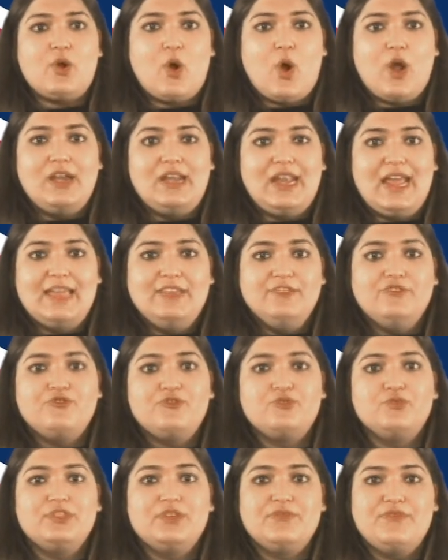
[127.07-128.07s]
online
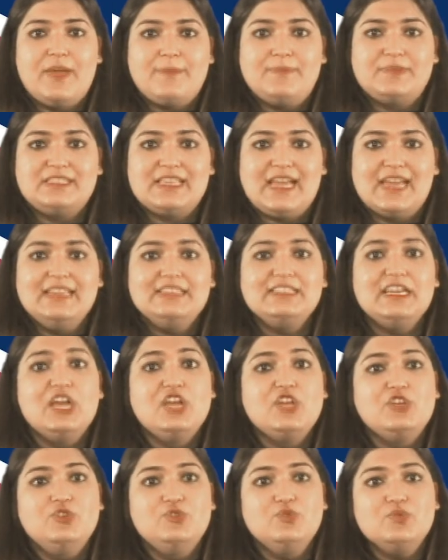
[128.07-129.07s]
through the website
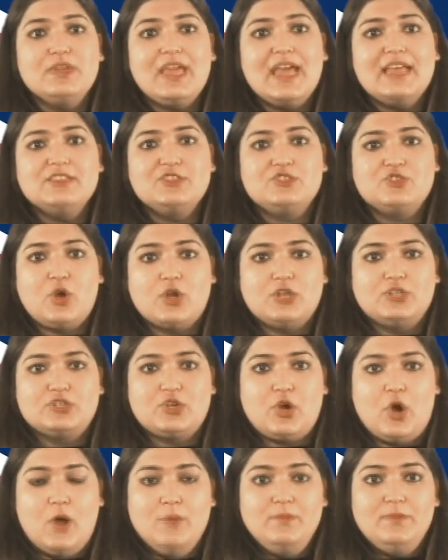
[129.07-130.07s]

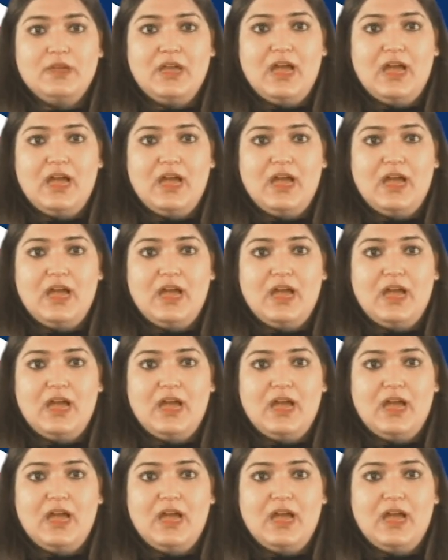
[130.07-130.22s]
ucas.com.